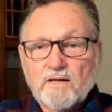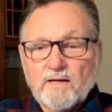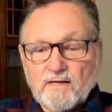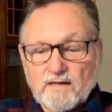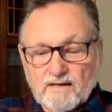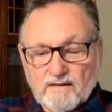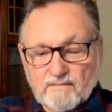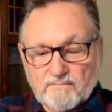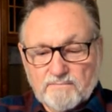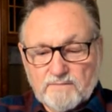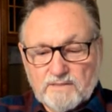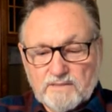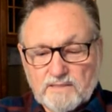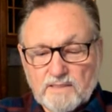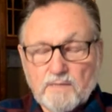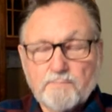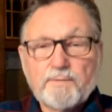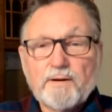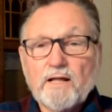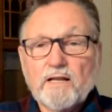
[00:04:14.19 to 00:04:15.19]

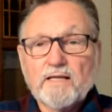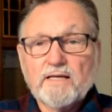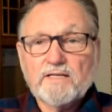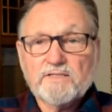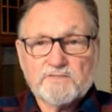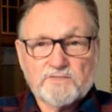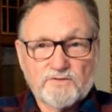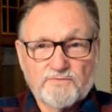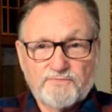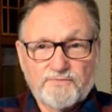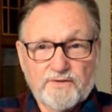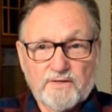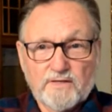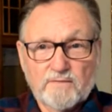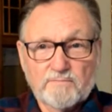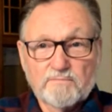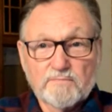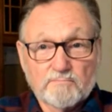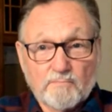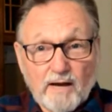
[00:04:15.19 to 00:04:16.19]
Clear polyester
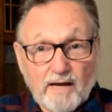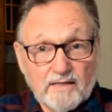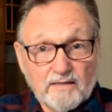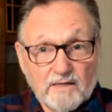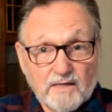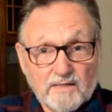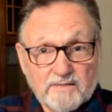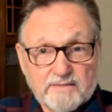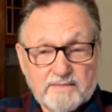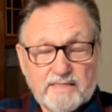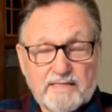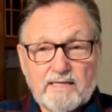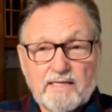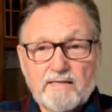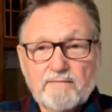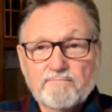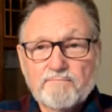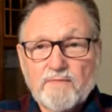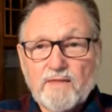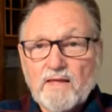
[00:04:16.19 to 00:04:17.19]
film, Mylar
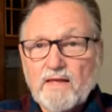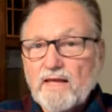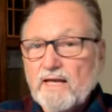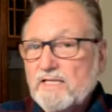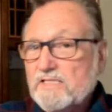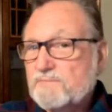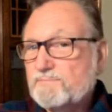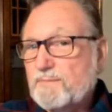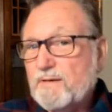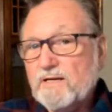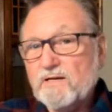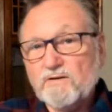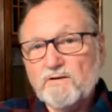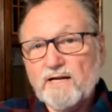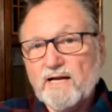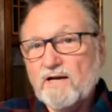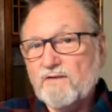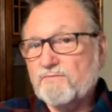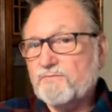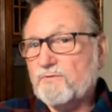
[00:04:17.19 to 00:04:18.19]
D, has been
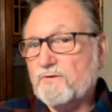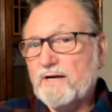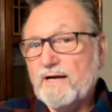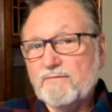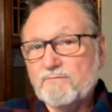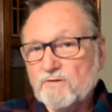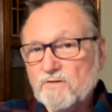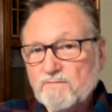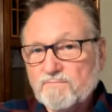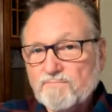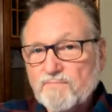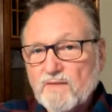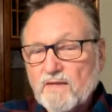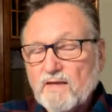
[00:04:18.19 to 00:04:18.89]
around forever,